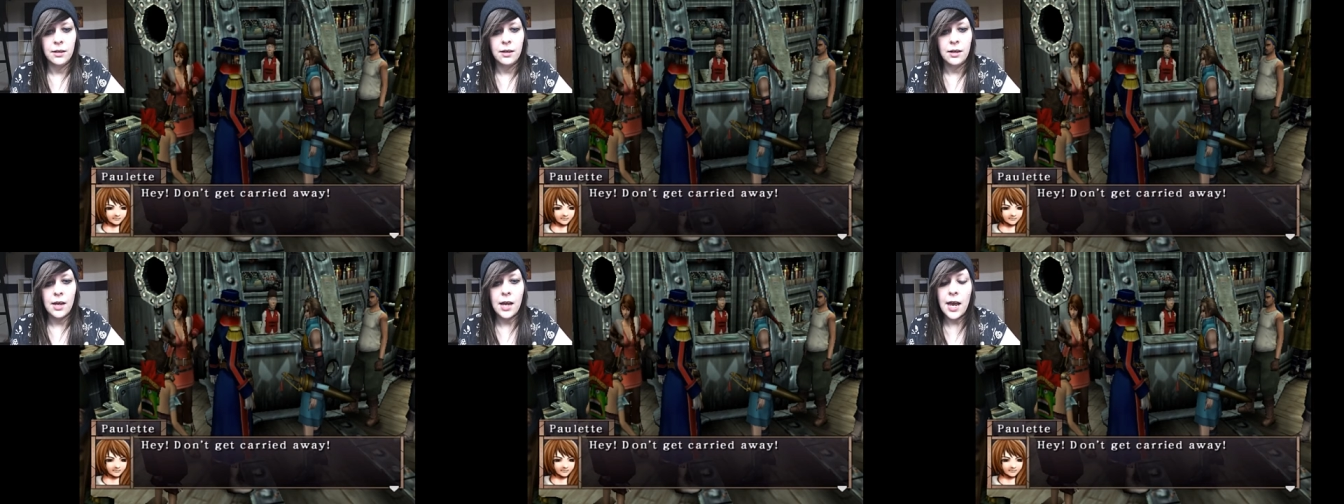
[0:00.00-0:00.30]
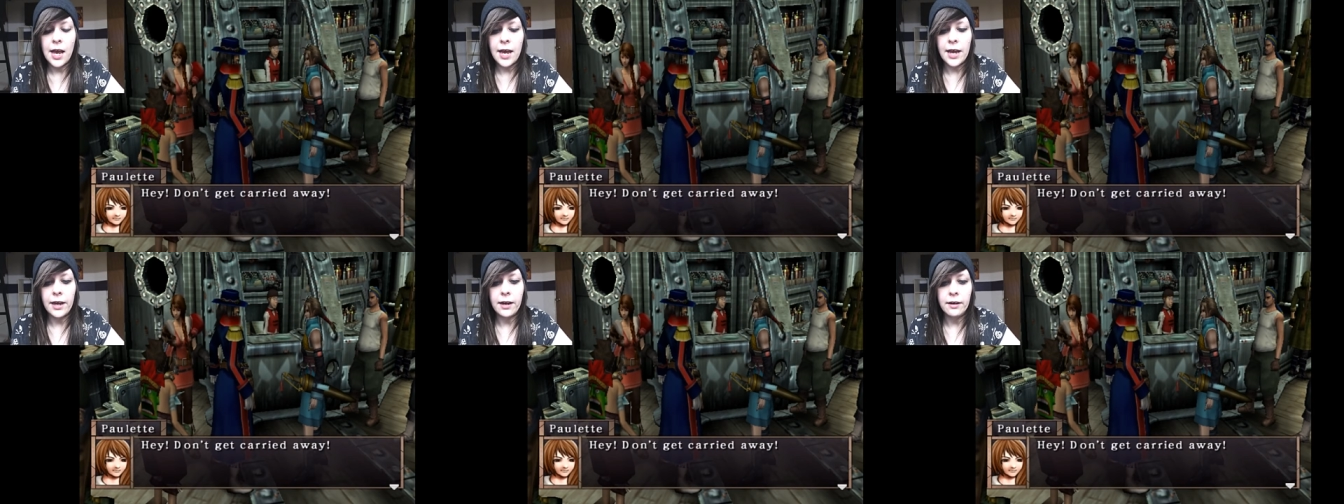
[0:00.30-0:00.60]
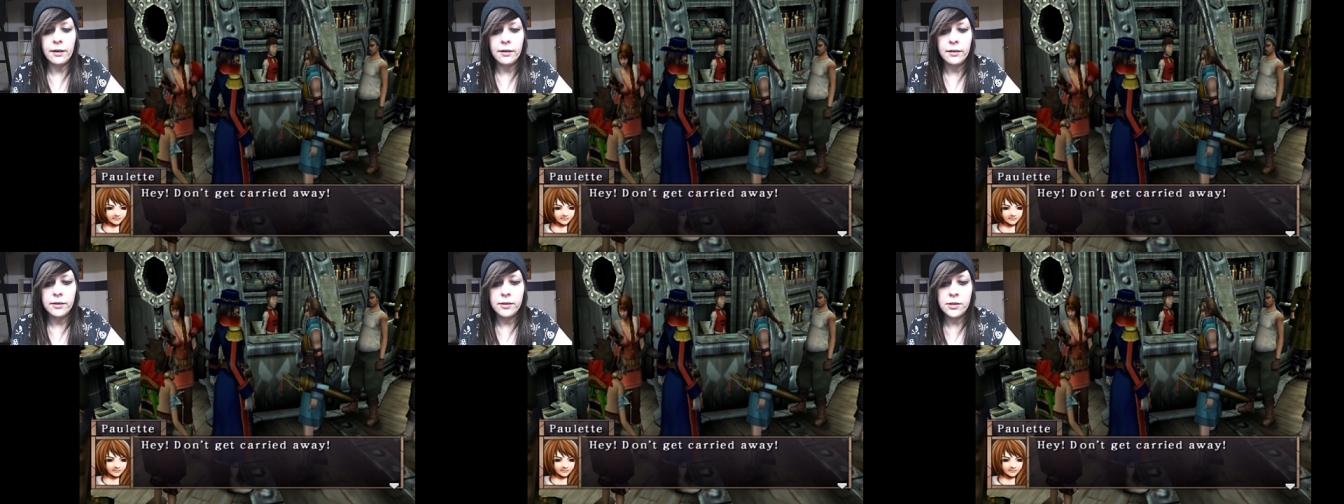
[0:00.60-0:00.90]

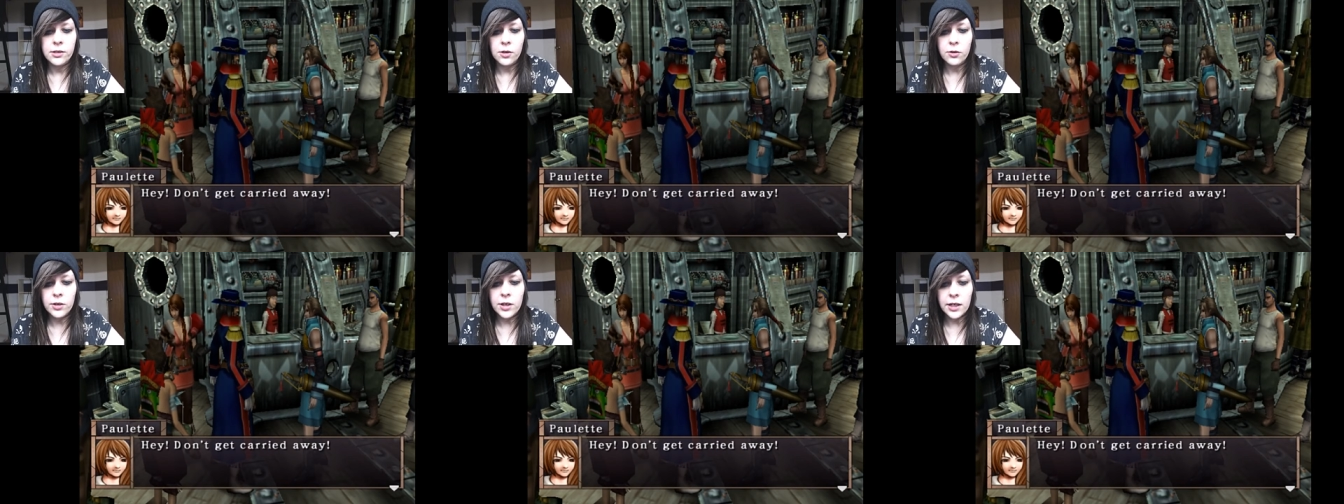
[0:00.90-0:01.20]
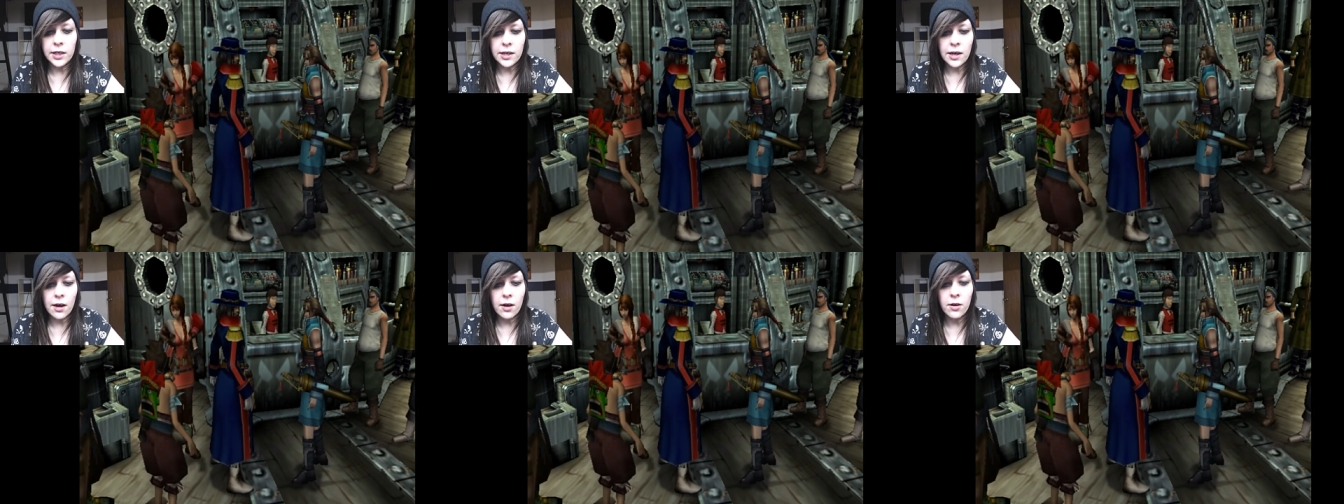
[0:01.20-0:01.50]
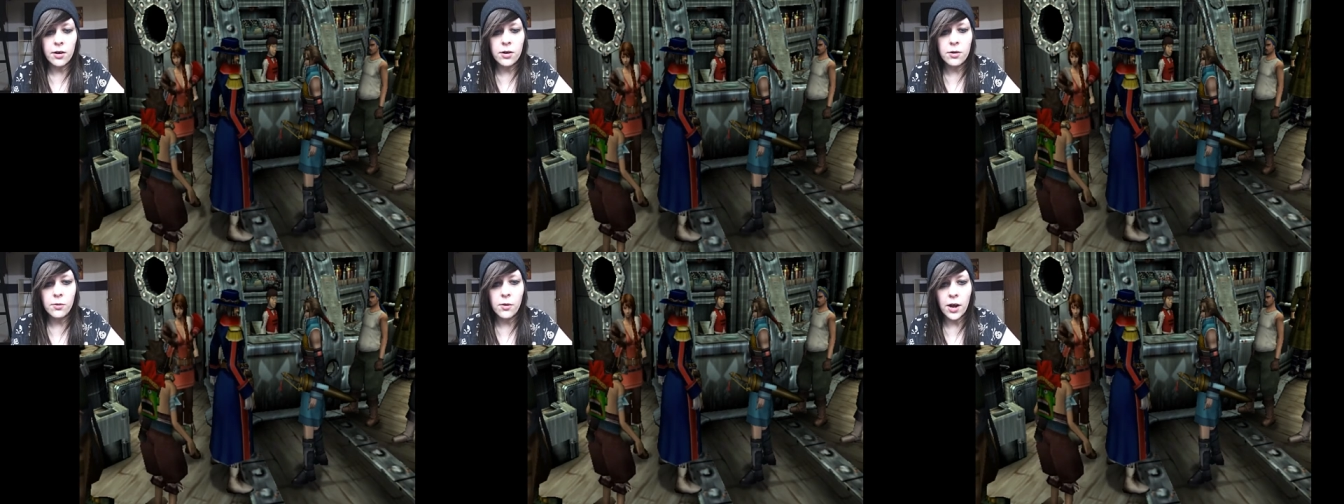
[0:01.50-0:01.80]
Hey, don't get
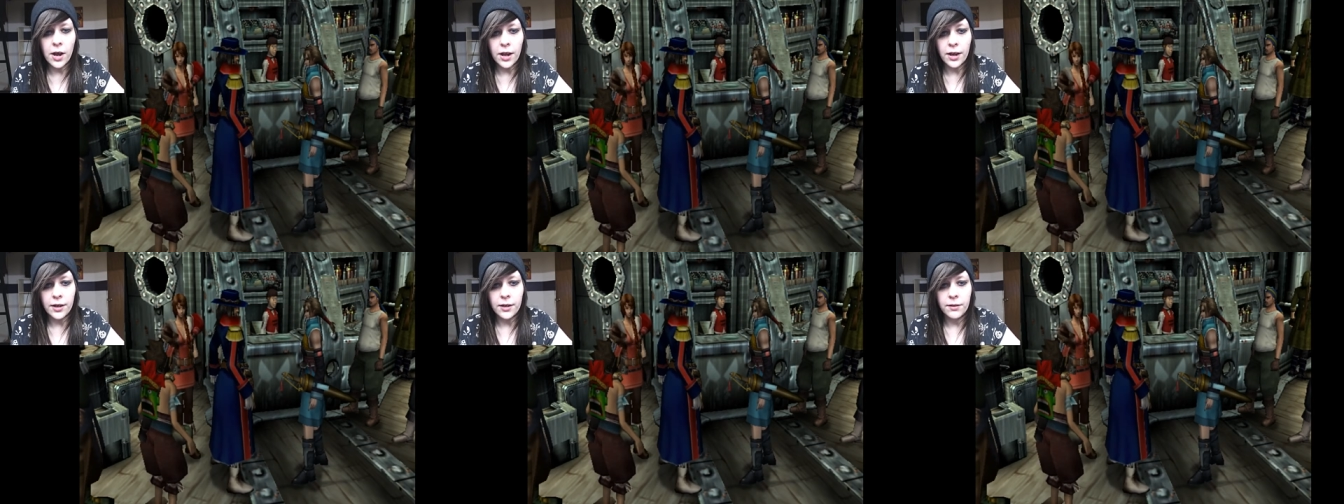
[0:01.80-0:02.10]
carried away.